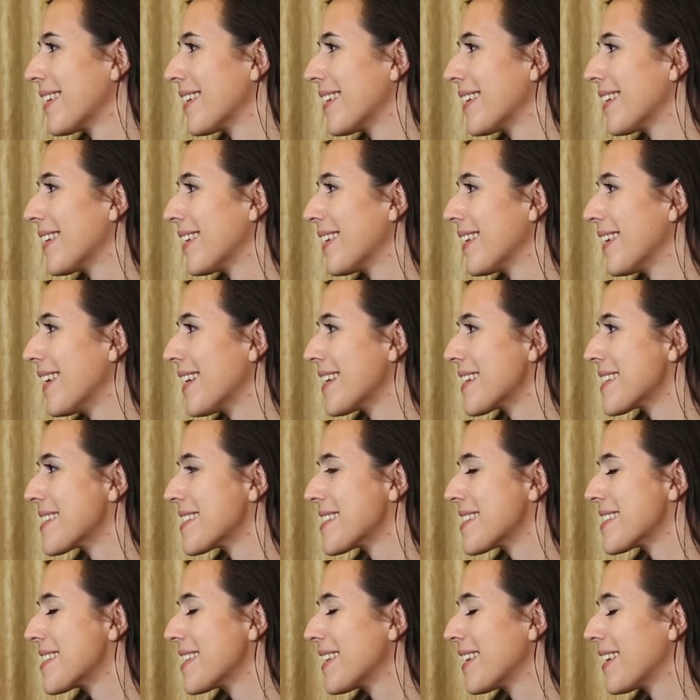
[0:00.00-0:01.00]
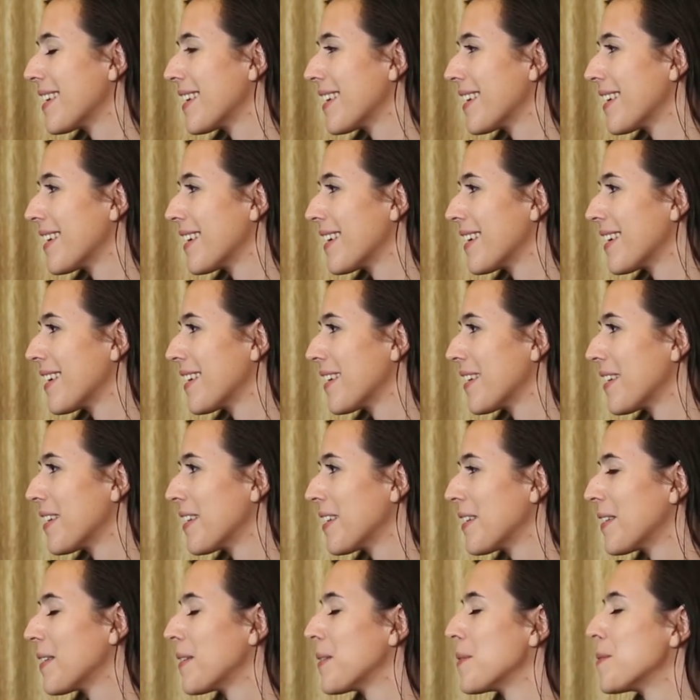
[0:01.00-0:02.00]

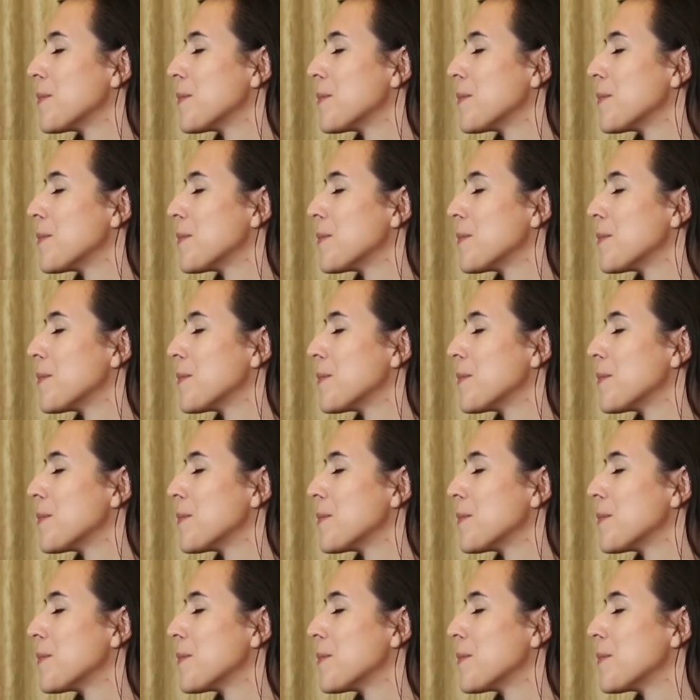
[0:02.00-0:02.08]
[no speech]